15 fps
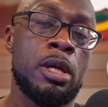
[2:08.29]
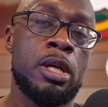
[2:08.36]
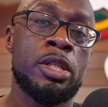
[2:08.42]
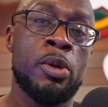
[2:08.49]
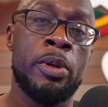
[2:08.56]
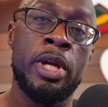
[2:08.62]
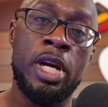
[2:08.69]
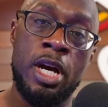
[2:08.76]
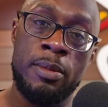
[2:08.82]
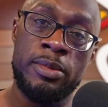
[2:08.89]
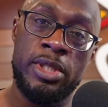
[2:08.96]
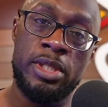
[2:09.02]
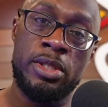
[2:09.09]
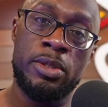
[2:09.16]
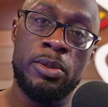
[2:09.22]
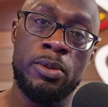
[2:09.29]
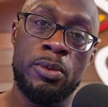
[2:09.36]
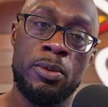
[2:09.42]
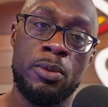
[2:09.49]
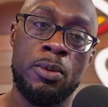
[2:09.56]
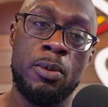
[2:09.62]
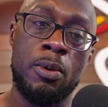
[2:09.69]
So when it comes
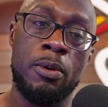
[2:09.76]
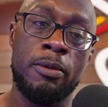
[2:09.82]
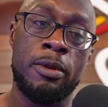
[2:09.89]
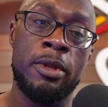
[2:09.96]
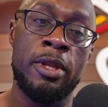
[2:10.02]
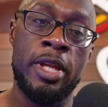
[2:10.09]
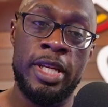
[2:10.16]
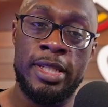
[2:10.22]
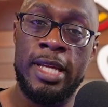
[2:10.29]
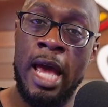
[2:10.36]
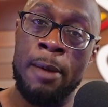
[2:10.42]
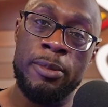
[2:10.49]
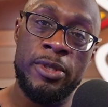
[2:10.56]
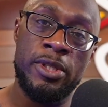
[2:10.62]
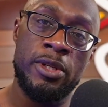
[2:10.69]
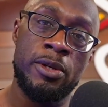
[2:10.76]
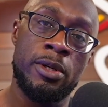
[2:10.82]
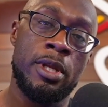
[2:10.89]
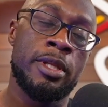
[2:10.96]
to this episode,